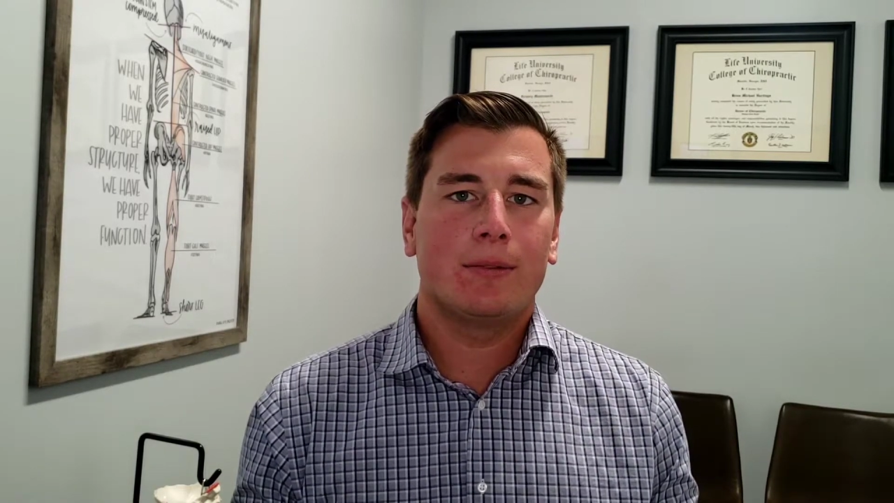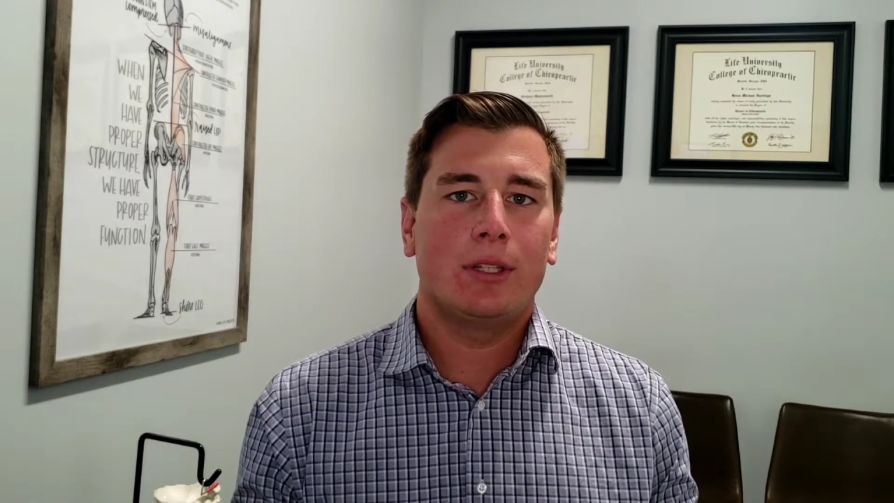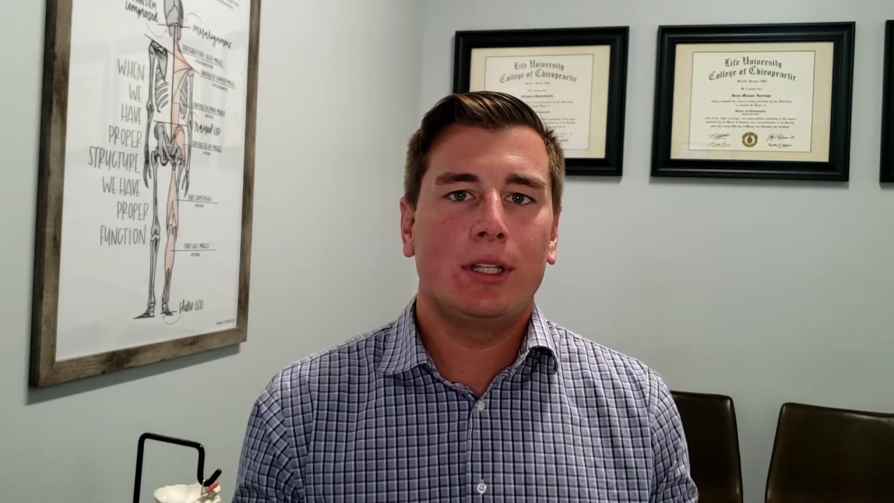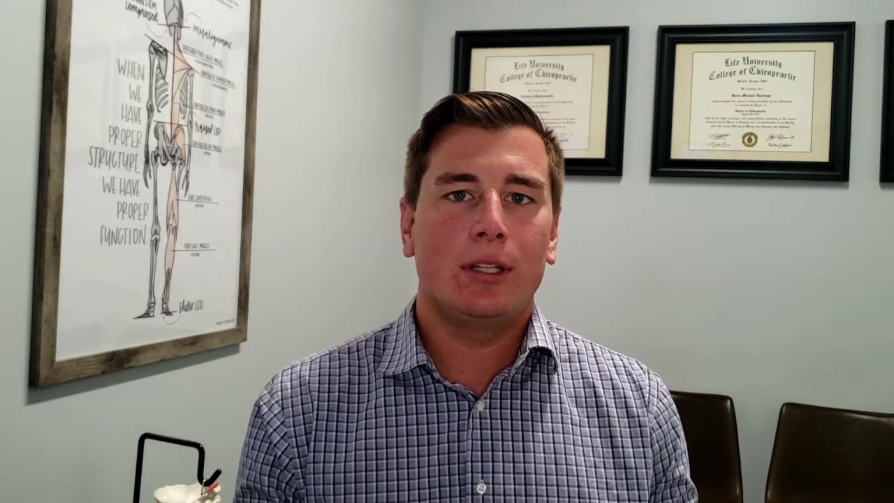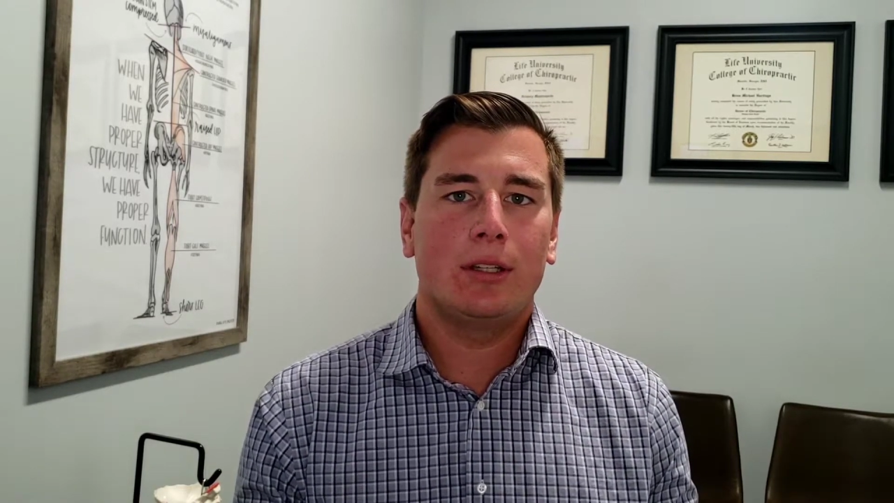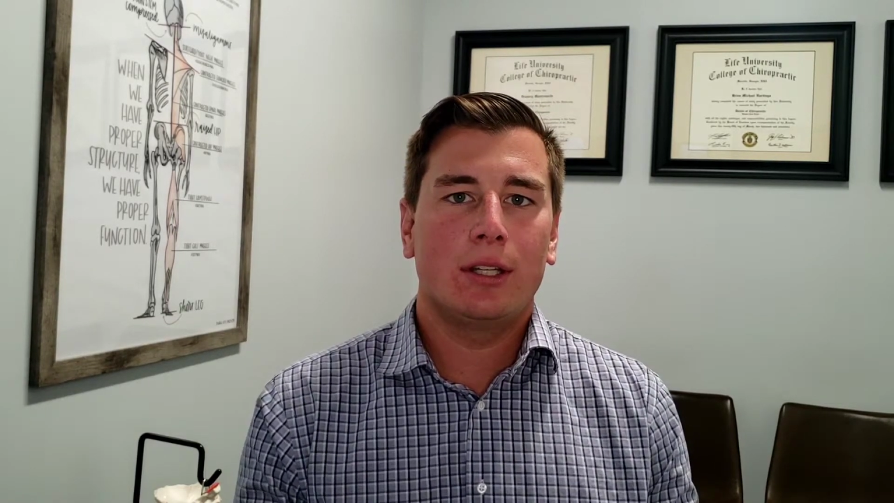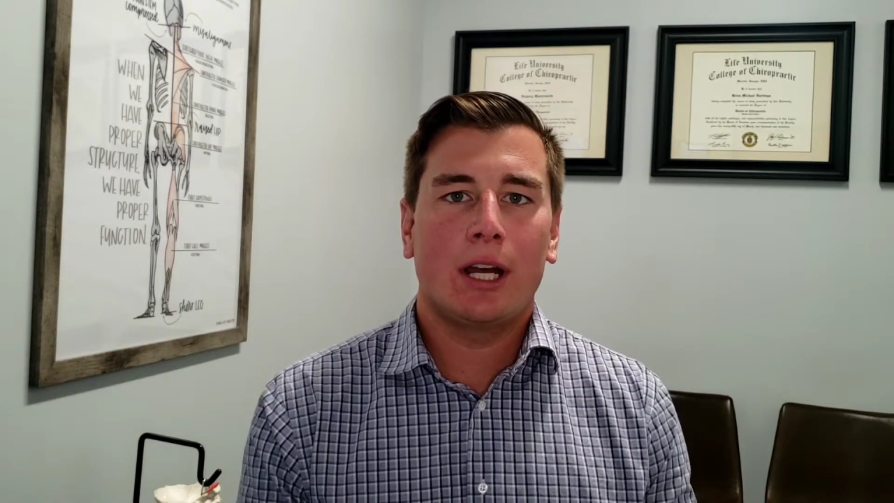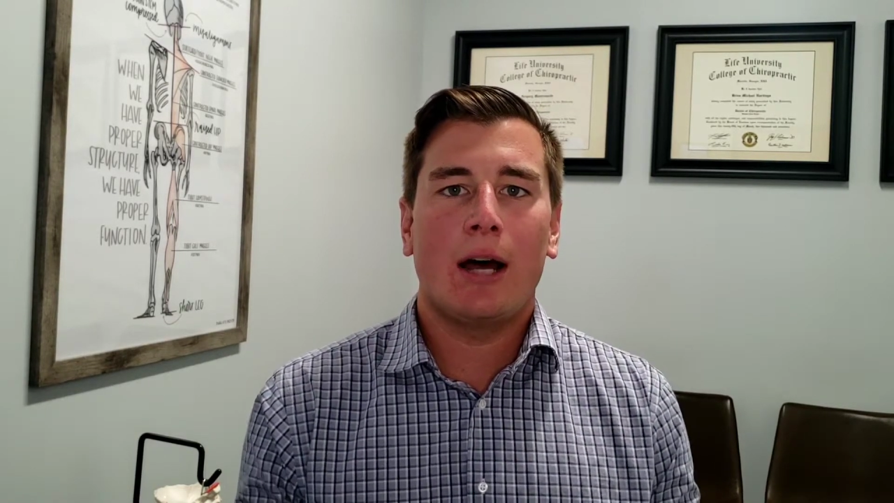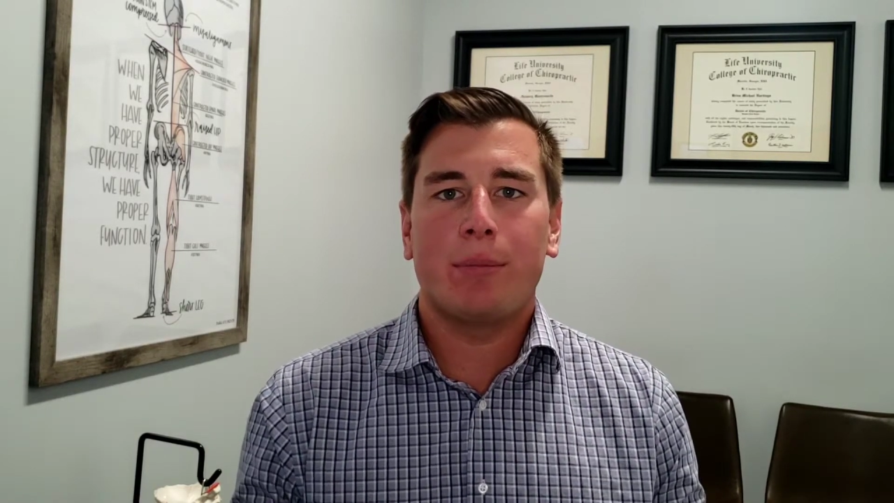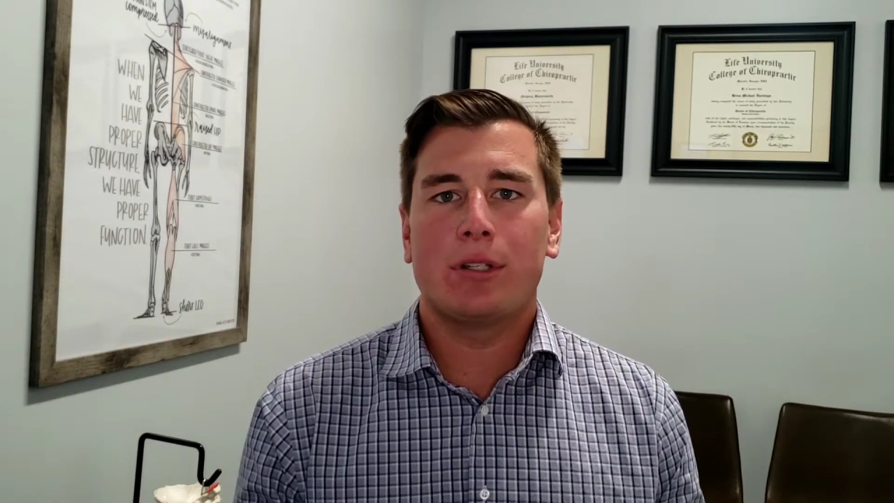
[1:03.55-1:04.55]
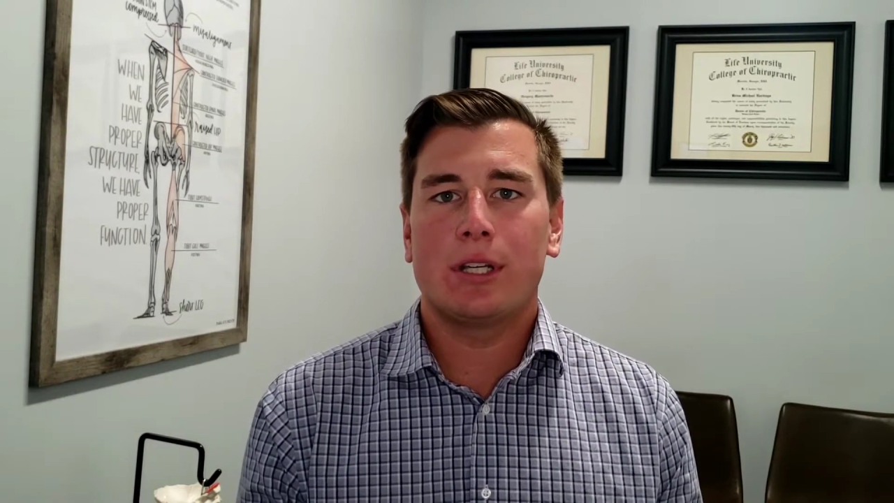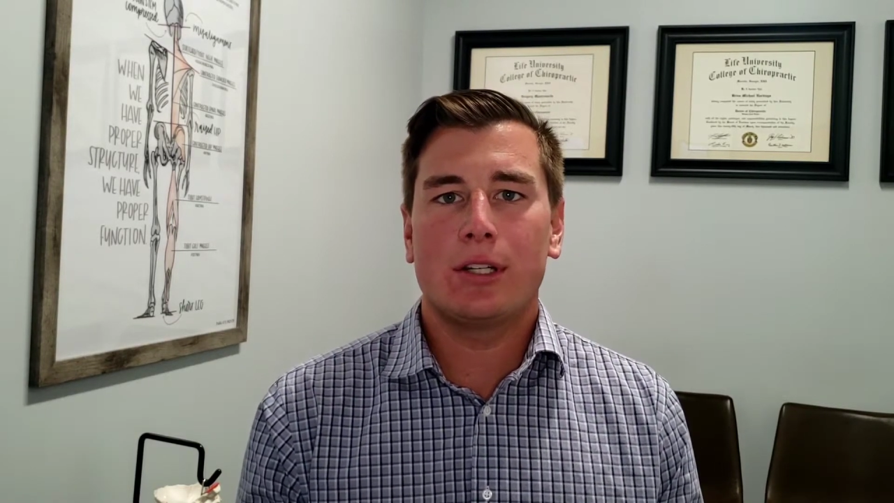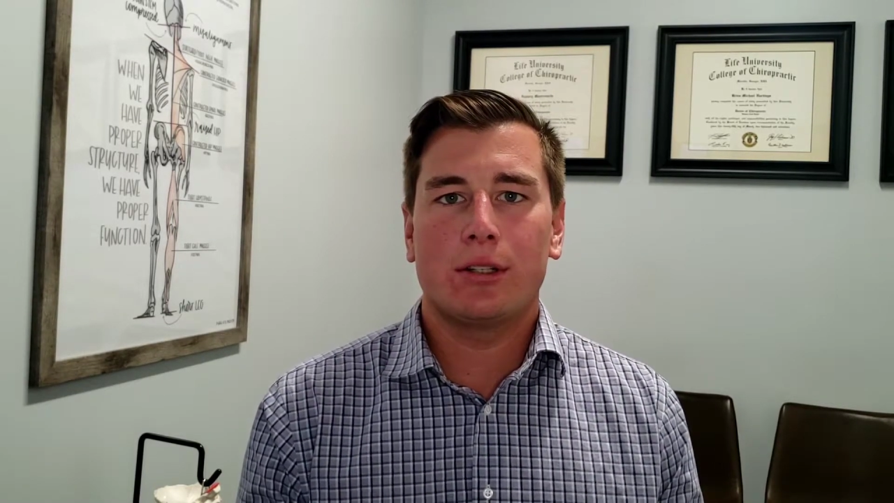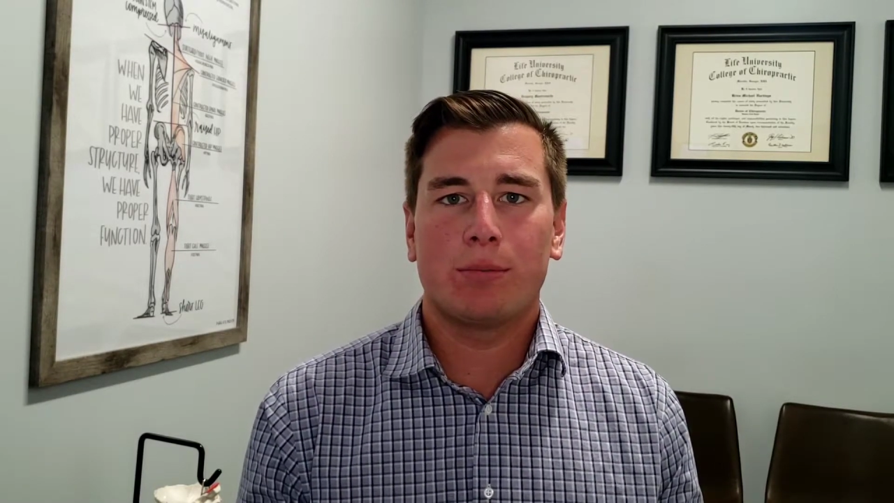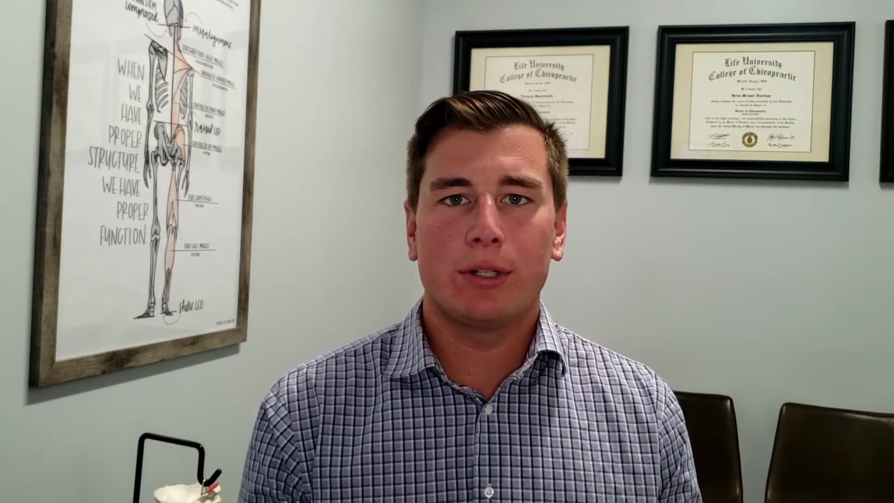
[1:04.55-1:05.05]
the
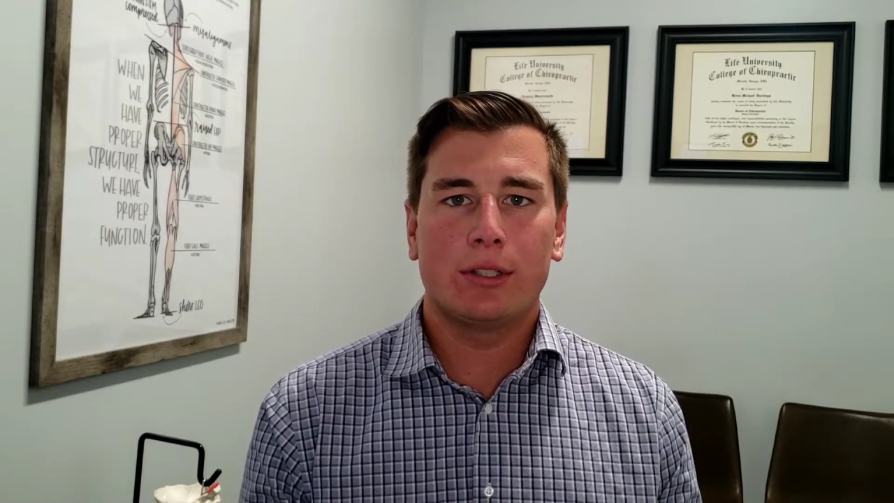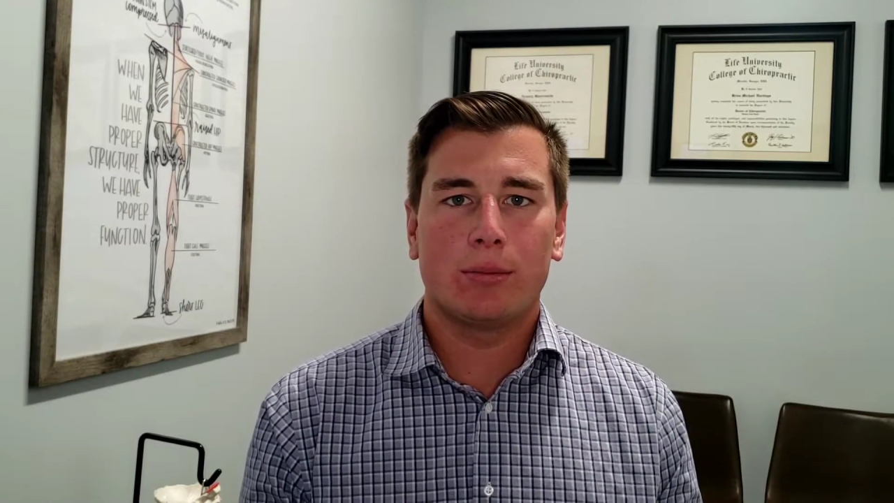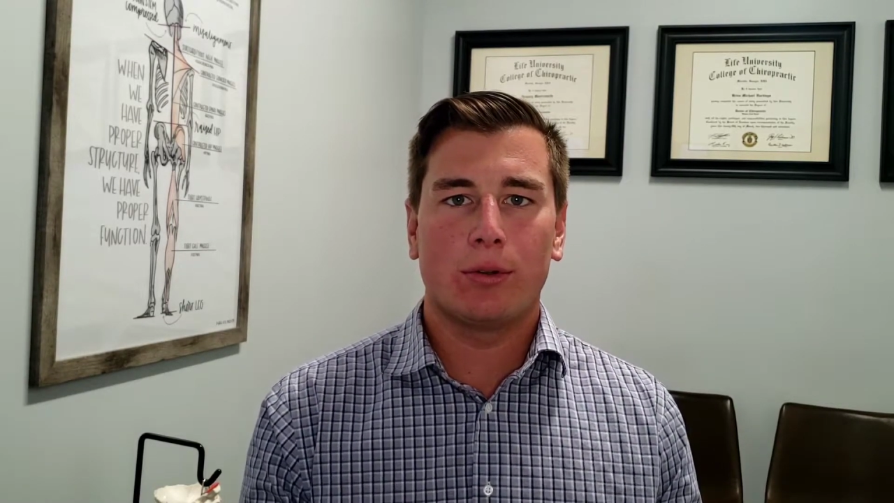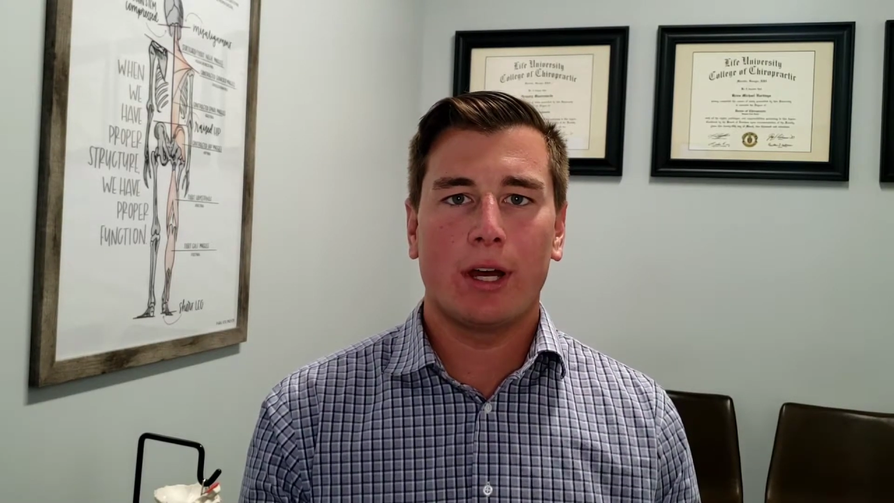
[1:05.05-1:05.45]
compensation principle,